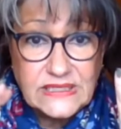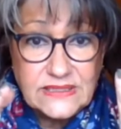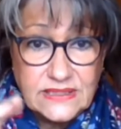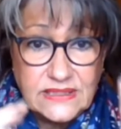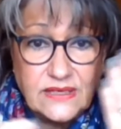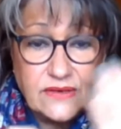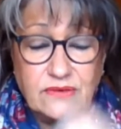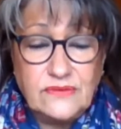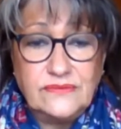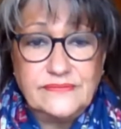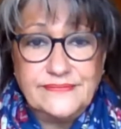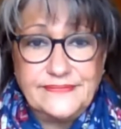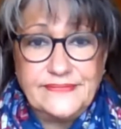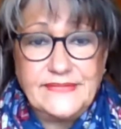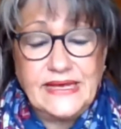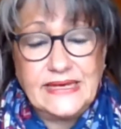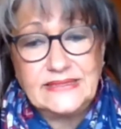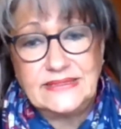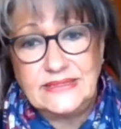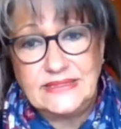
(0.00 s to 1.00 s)
So
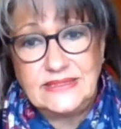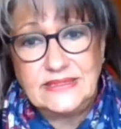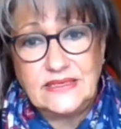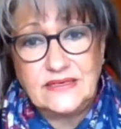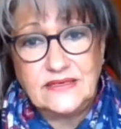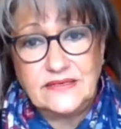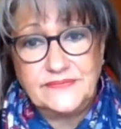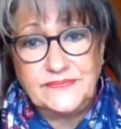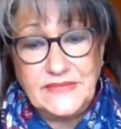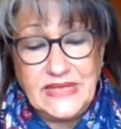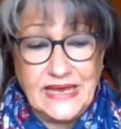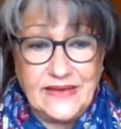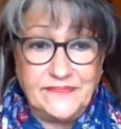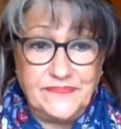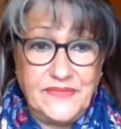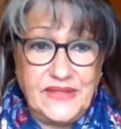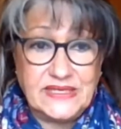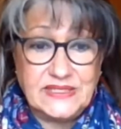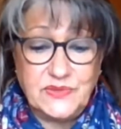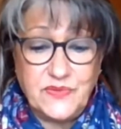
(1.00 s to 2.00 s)
that's
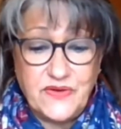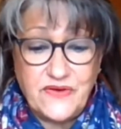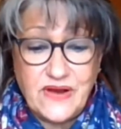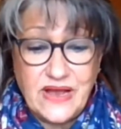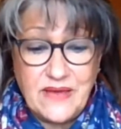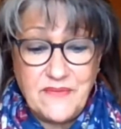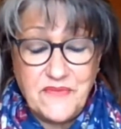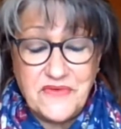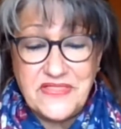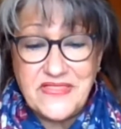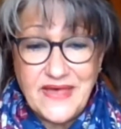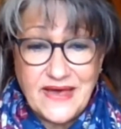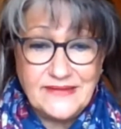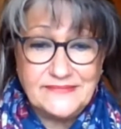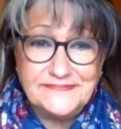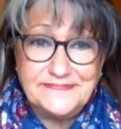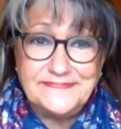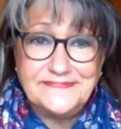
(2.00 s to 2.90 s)
where I am with that.